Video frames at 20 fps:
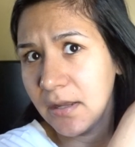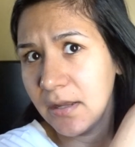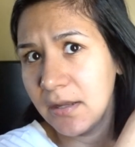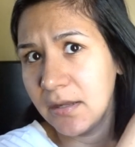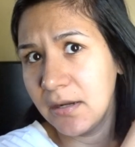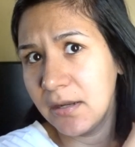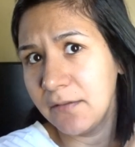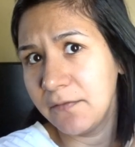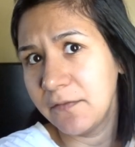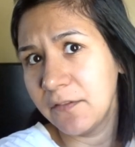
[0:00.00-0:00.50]

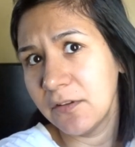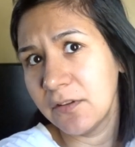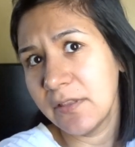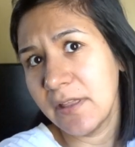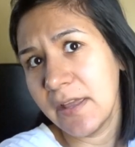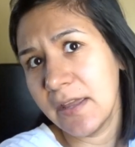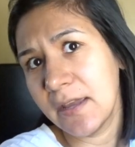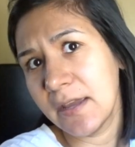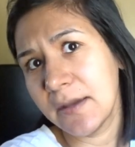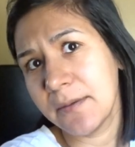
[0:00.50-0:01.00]
And I feel
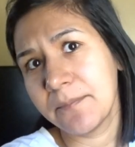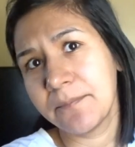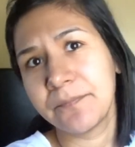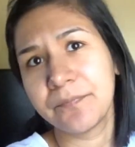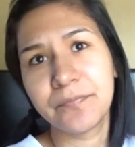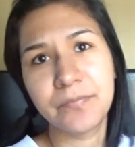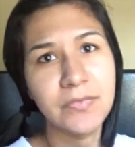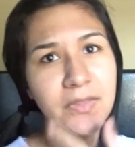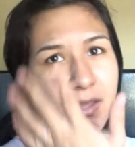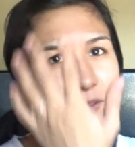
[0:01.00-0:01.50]
like
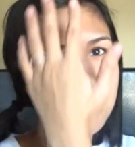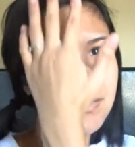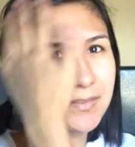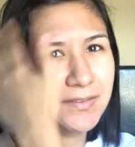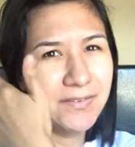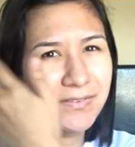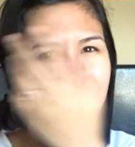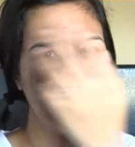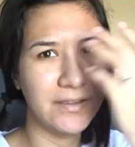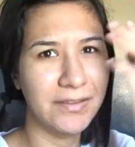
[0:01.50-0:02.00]

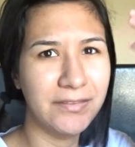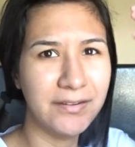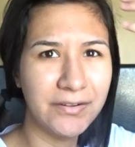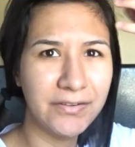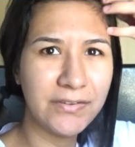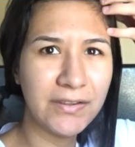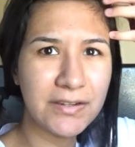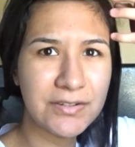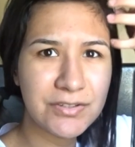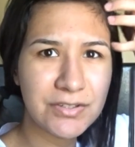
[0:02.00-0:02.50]
this other
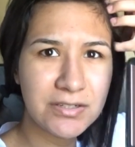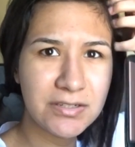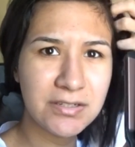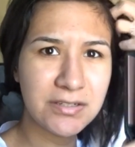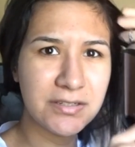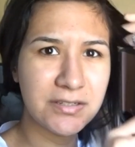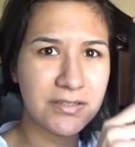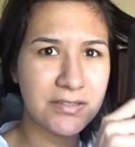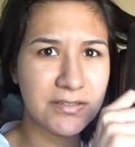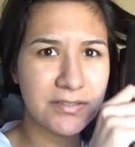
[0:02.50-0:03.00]
section
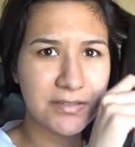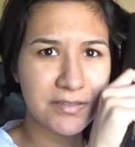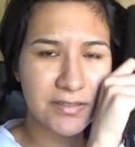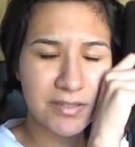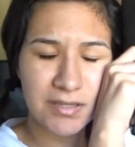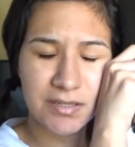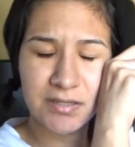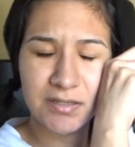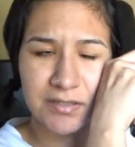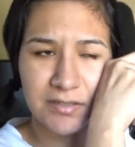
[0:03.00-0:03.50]

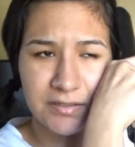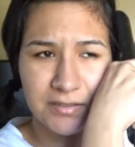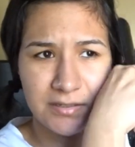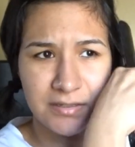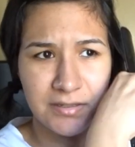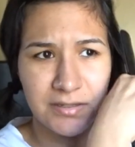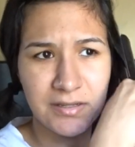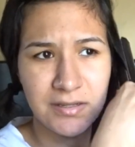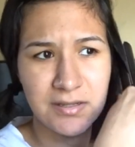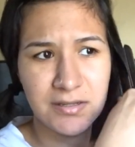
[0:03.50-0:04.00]
is
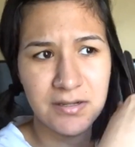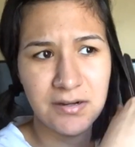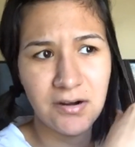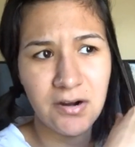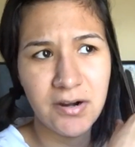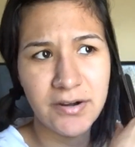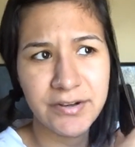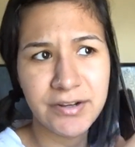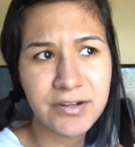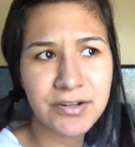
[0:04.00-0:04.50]

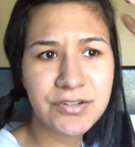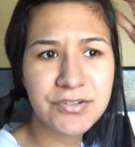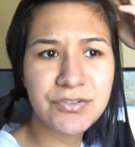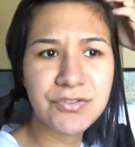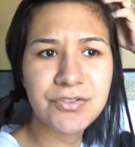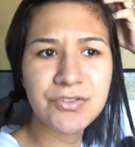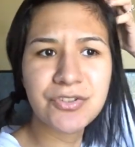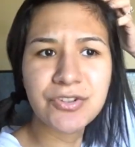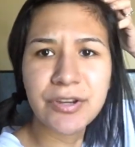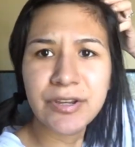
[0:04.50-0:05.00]
harder to
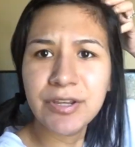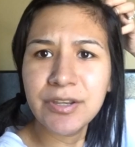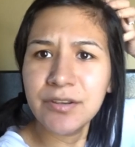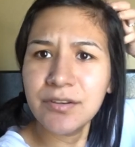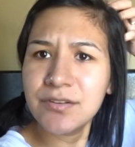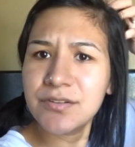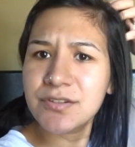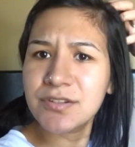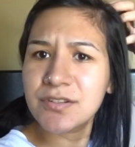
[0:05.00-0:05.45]
straighten.